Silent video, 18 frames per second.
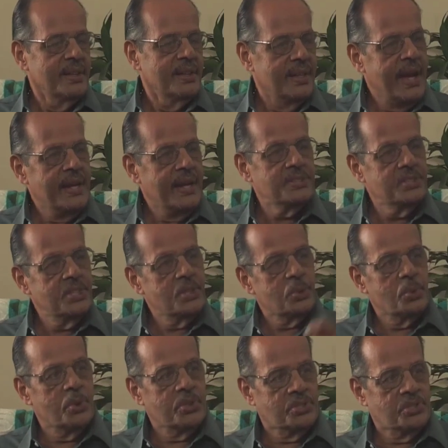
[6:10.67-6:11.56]
That is a
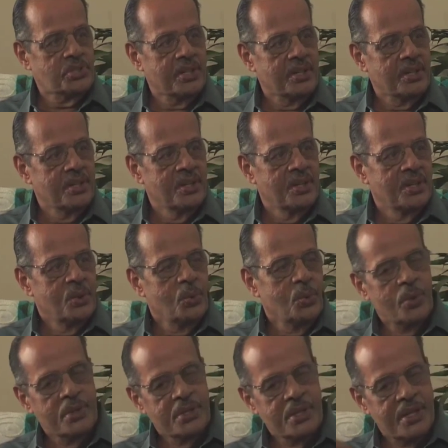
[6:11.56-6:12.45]
question
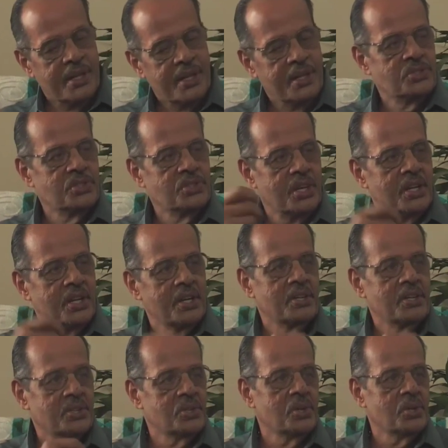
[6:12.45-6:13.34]
which the next
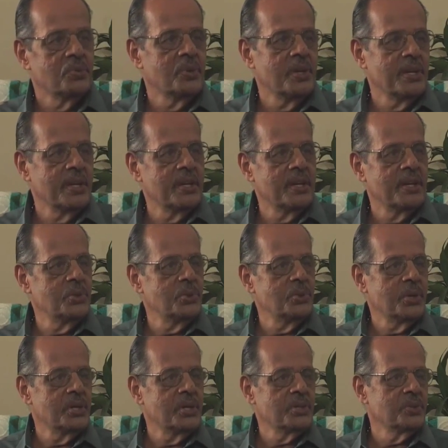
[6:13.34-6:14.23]
generation of legal
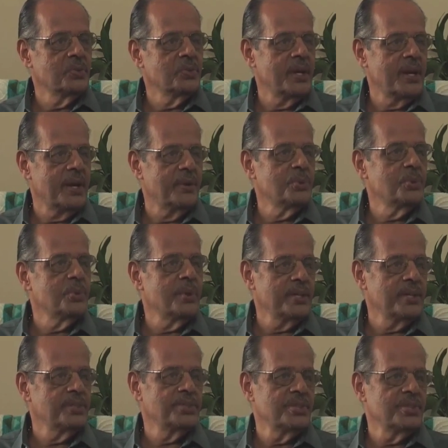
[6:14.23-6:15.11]
education will have to
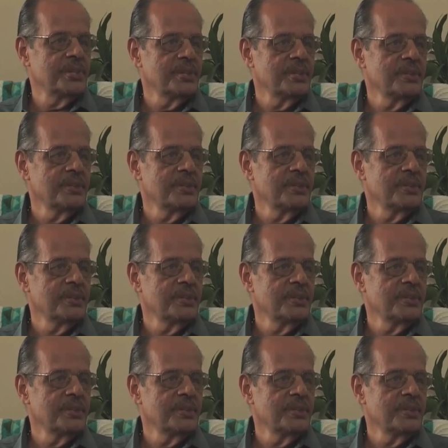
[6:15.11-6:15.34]
answer.